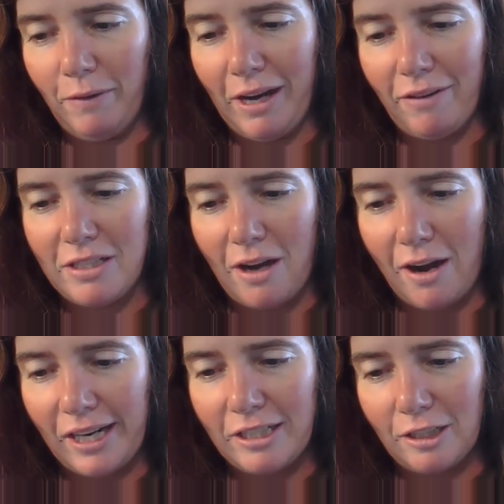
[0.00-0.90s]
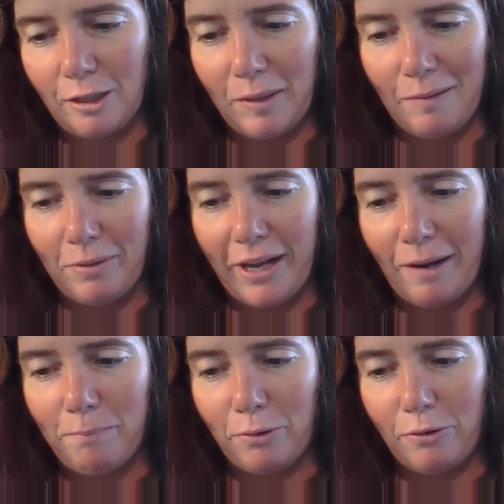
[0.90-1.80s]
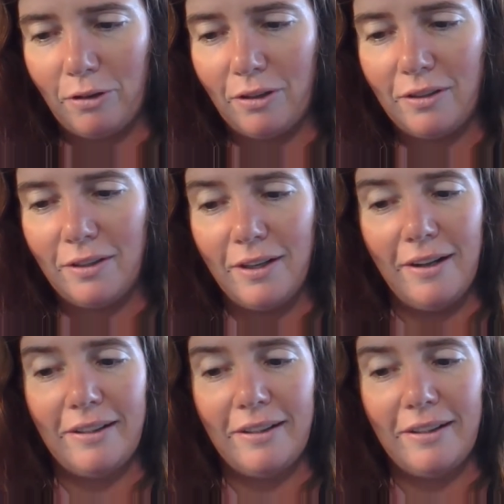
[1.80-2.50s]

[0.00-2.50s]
We have a donkey derby a in Blackpool. Derby.